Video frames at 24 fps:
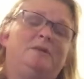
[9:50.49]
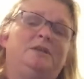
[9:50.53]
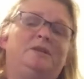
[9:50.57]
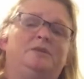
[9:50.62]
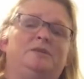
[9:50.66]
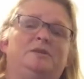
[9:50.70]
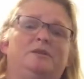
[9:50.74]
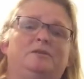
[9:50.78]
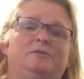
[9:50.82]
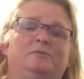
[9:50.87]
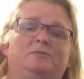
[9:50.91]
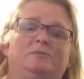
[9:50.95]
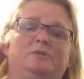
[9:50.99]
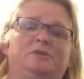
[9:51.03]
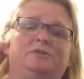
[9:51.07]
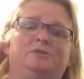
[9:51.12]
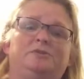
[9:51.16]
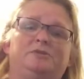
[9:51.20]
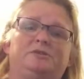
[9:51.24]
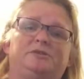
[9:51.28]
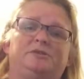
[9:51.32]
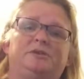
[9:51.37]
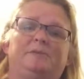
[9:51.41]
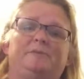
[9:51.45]
need to
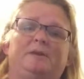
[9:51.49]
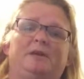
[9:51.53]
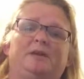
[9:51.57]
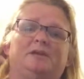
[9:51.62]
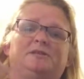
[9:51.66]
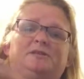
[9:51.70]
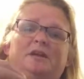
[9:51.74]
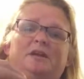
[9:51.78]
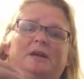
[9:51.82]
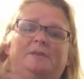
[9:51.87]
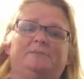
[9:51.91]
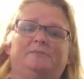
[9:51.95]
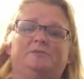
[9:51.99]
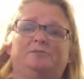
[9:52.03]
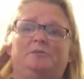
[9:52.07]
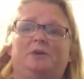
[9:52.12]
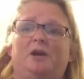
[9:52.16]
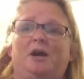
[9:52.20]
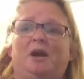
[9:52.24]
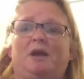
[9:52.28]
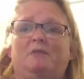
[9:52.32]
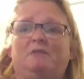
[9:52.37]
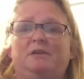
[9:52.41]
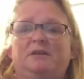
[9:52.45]
reduce the amount of times we're
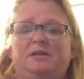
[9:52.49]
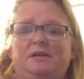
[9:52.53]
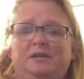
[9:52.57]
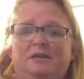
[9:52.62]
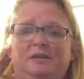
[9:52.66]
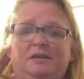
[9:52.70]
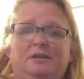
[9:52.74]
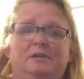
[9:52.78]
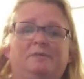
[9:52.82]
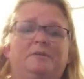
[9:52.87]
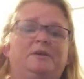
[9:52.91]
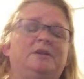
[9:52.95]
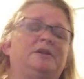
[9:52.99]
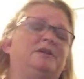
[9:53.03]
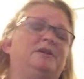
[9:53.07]
out eating, and we